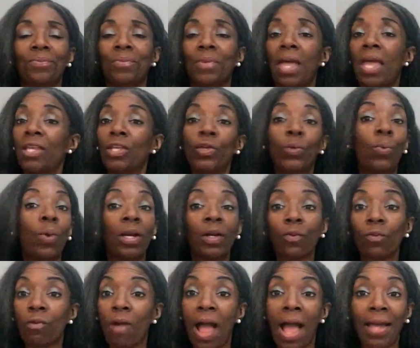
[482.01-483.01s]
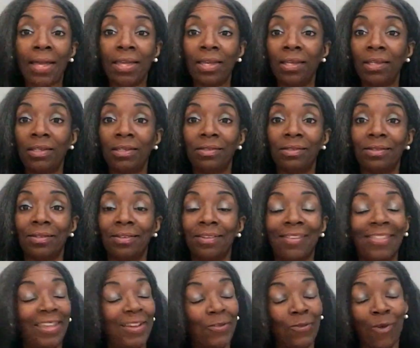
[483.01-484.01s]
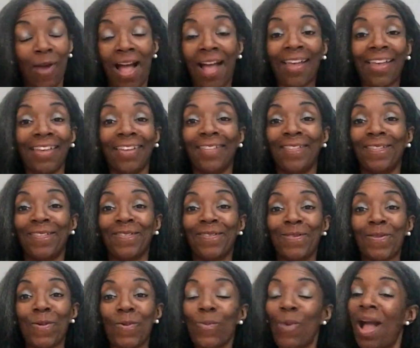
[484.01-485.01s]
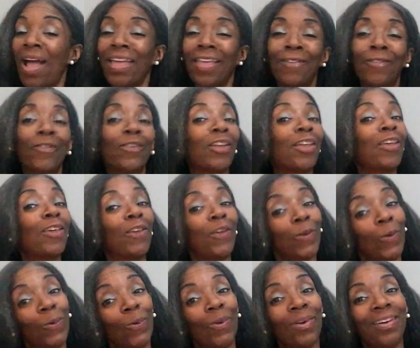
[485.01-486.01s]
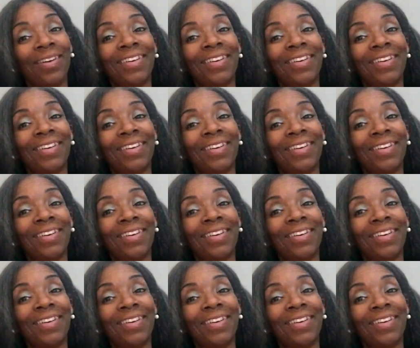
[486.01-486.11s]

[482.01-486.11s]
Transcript: and you want to rock it, then rock it. Rock it for you.